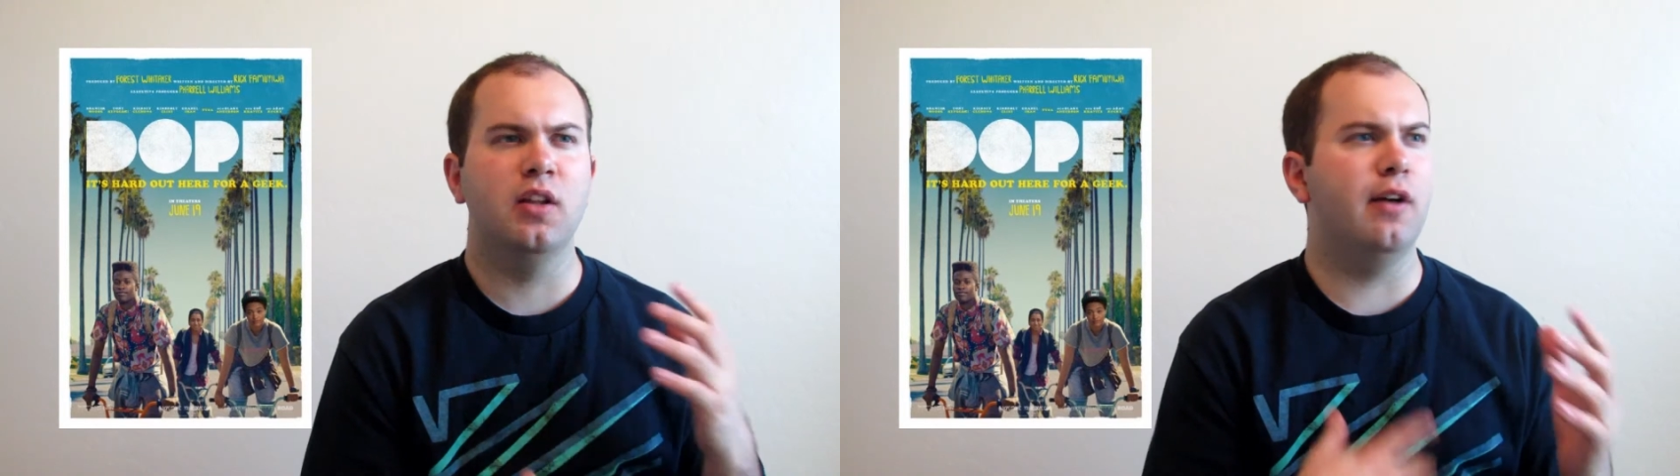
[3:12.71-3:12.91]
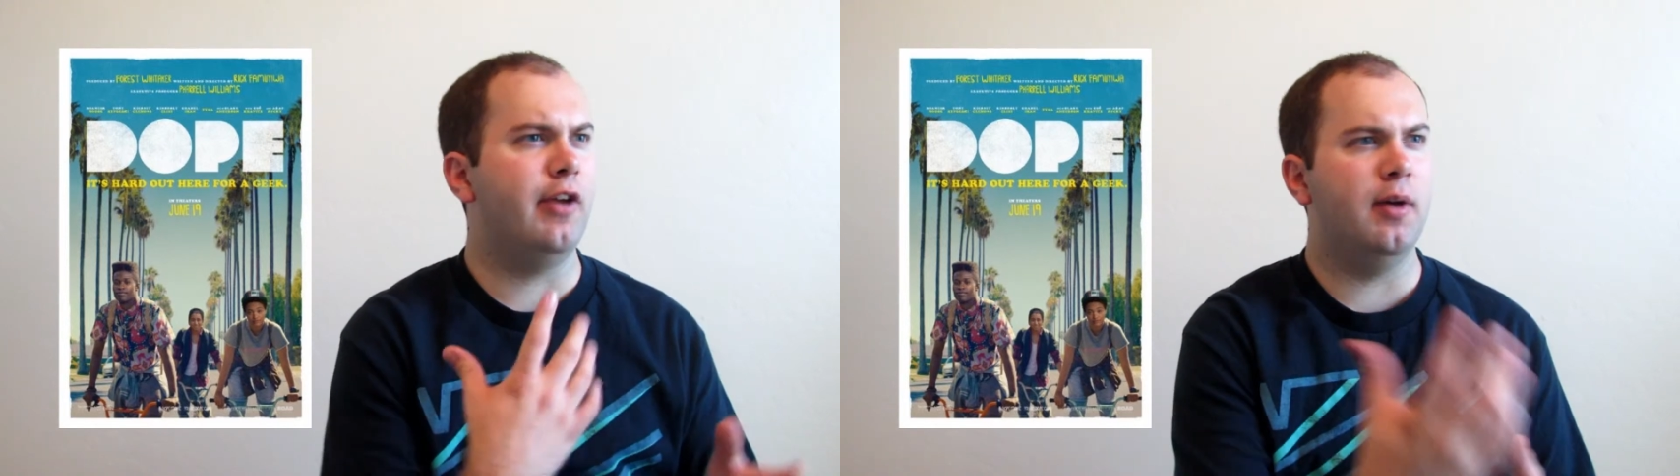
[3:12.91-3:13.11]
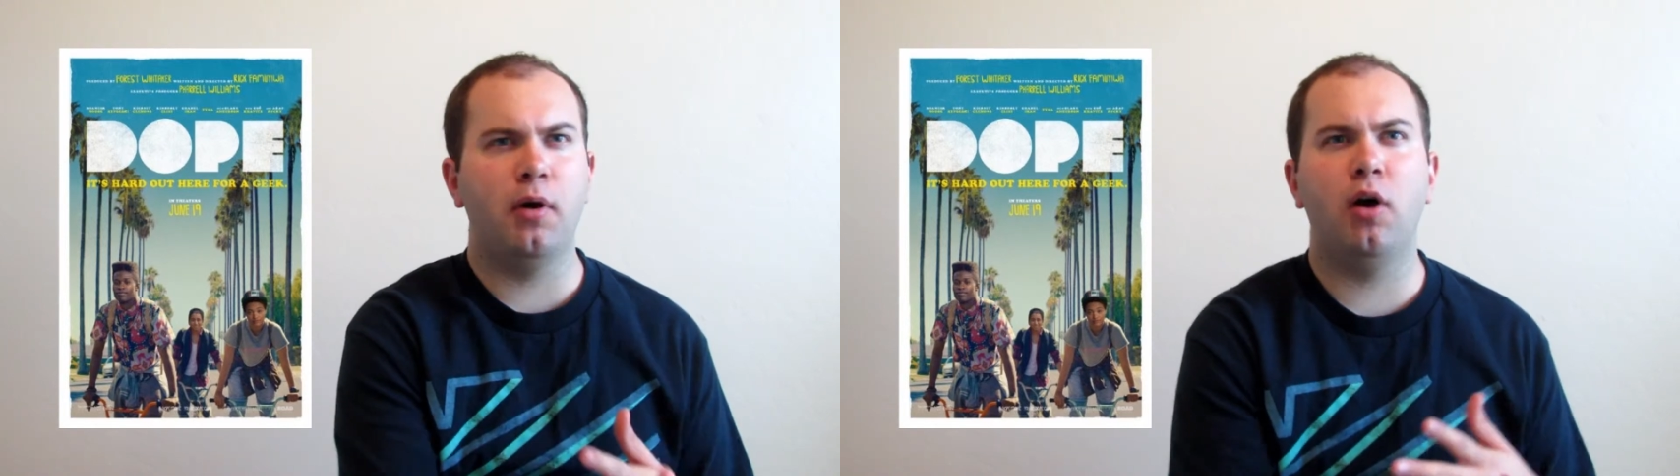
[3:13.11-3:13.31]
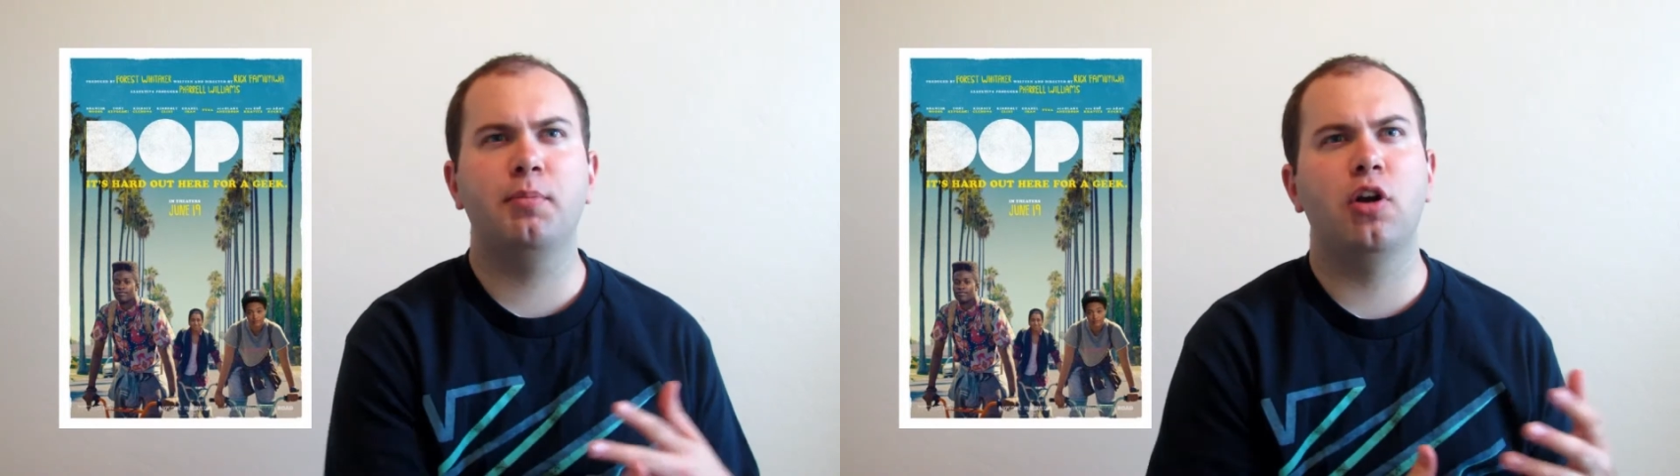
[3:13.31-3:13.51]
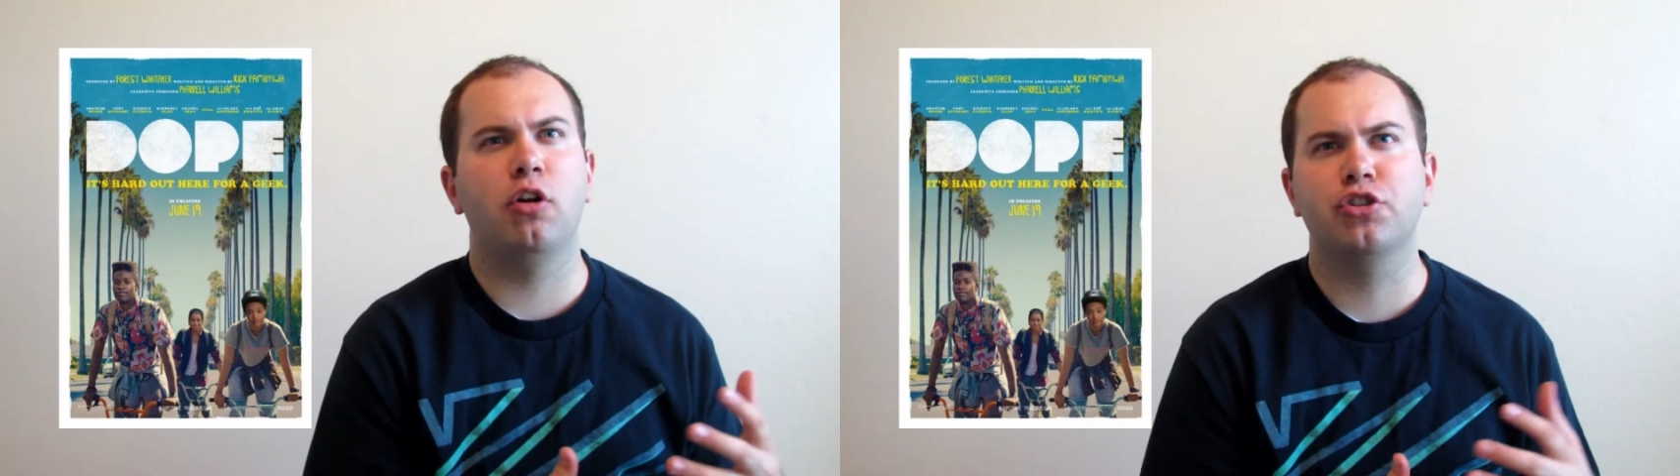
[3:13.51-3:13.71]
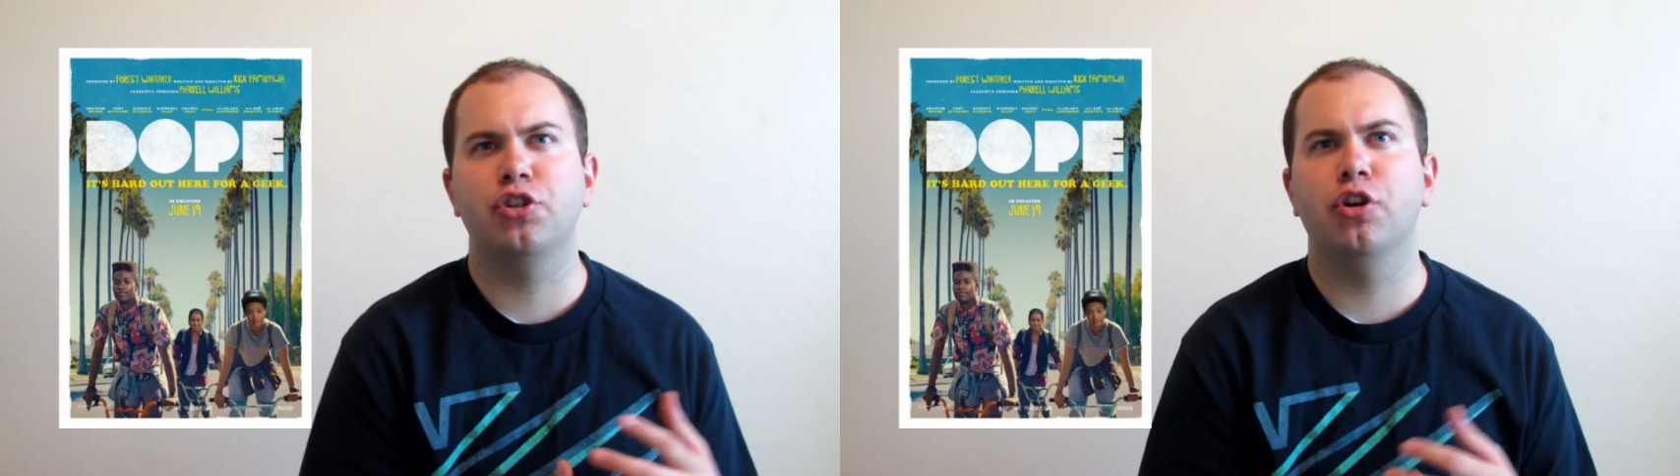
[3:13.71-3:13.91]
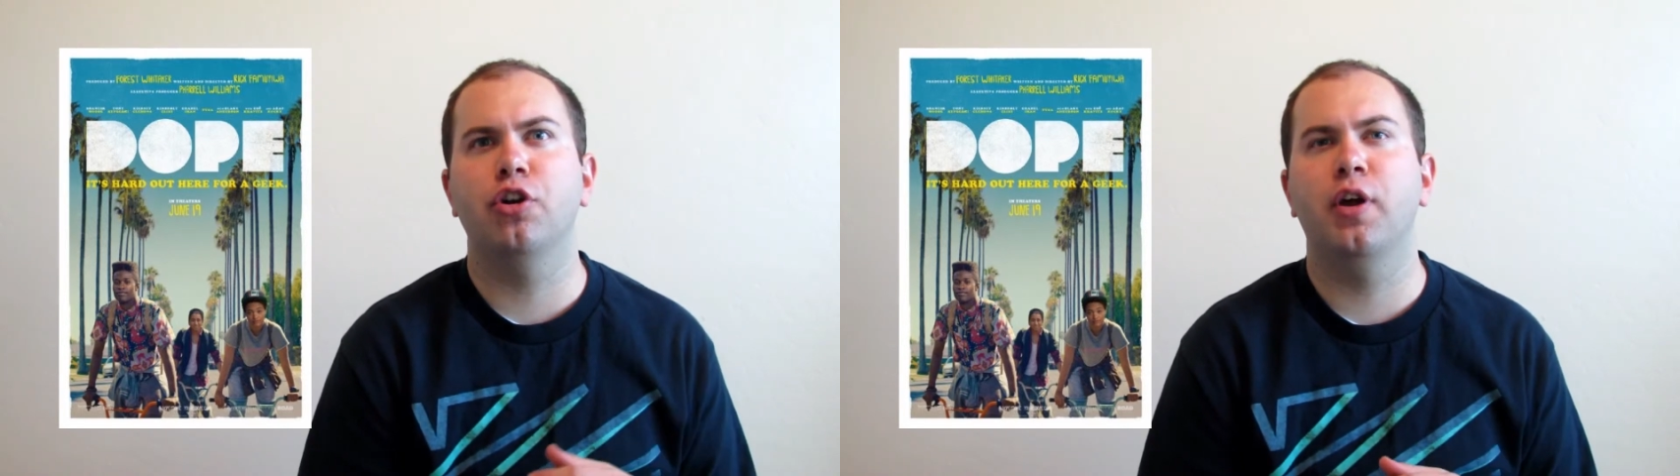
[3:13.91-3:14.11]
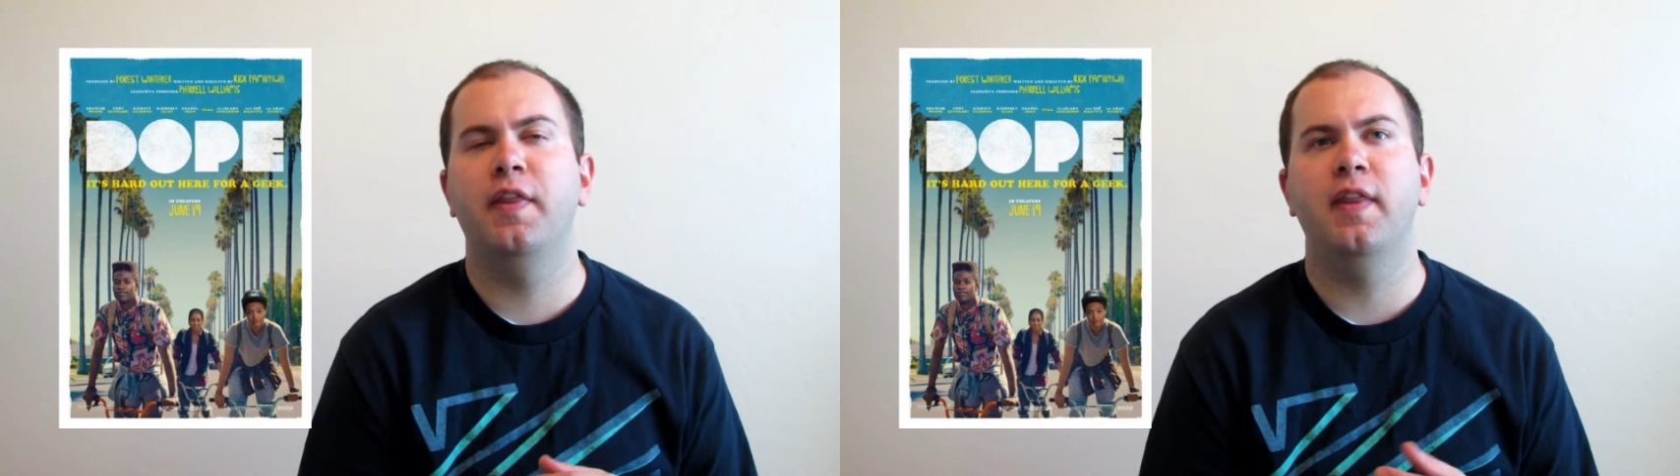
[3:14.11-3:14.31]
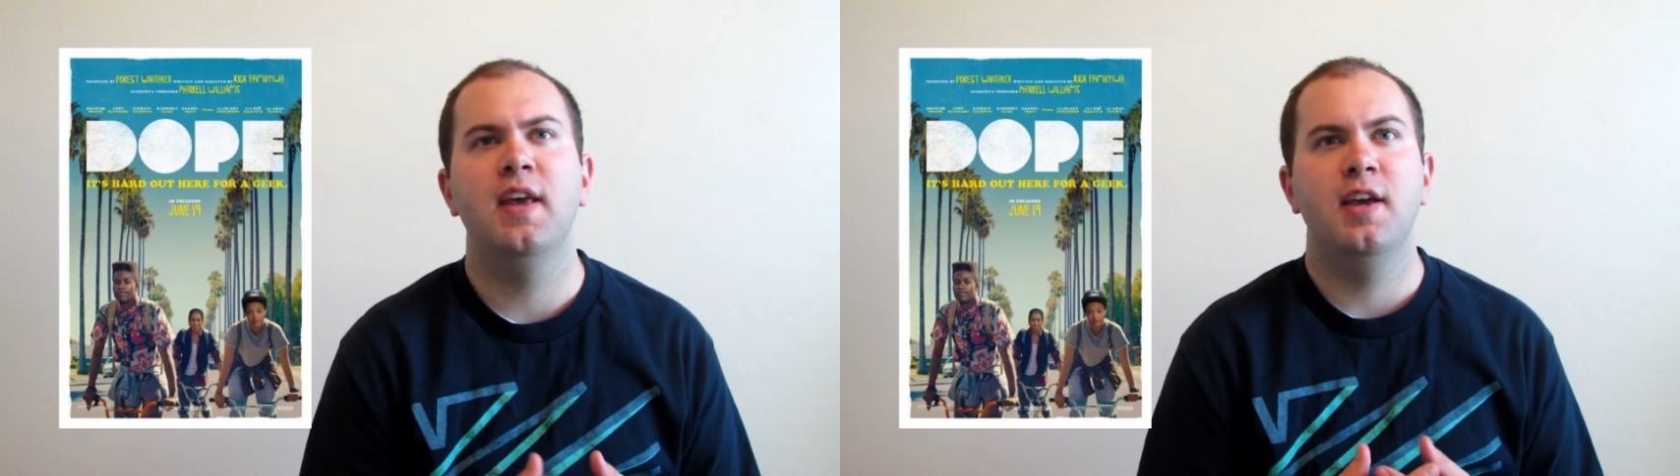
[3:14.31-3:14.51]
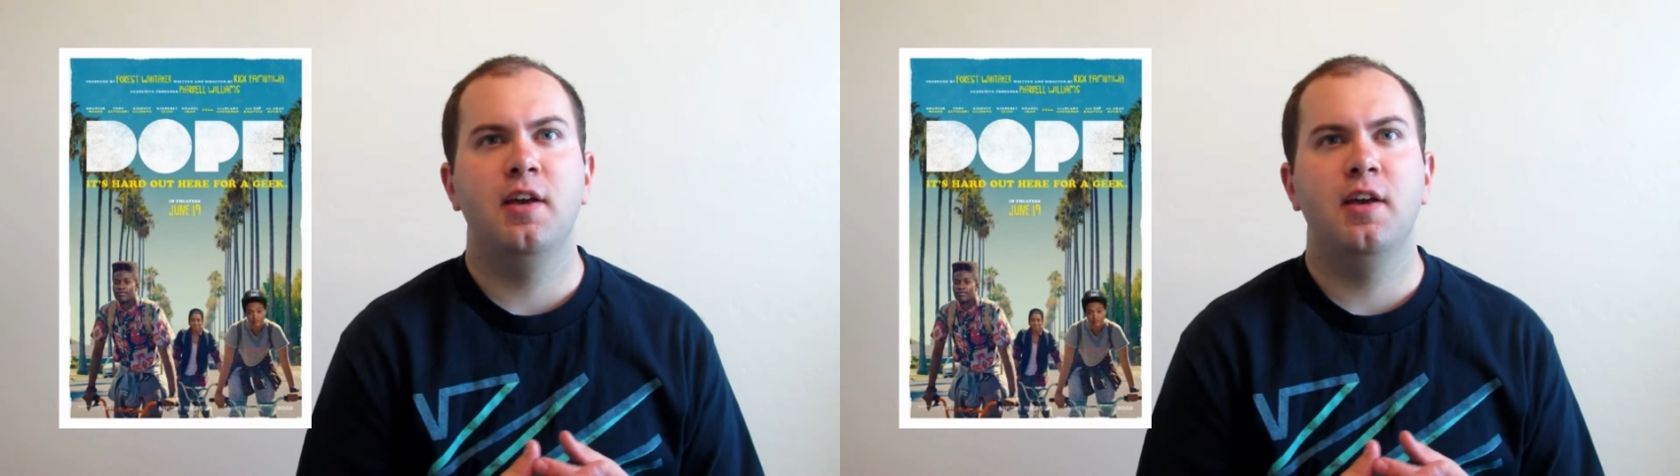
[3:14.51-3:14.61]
love hip hop culture and